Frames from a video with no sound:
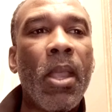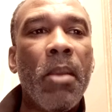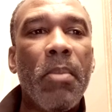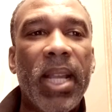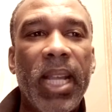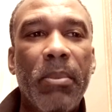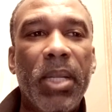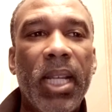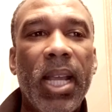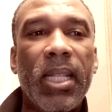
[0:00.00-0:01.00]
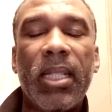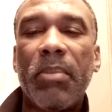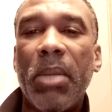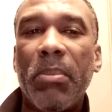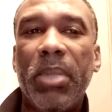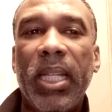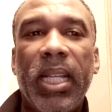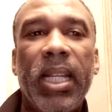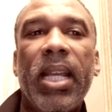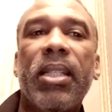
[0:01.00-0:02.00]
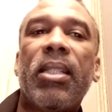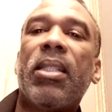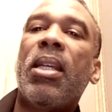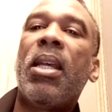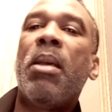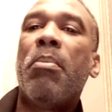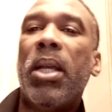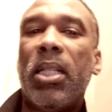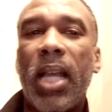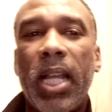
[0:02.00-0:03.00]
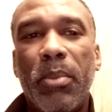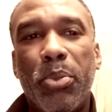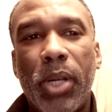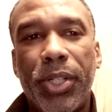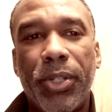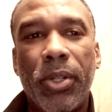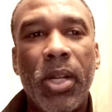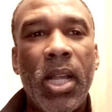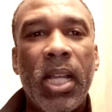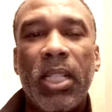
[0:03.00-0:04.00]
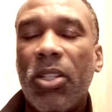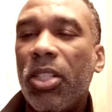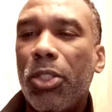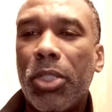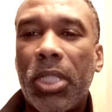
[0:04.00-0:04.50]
my ABS, my BAS, my tire pressure. It's going to just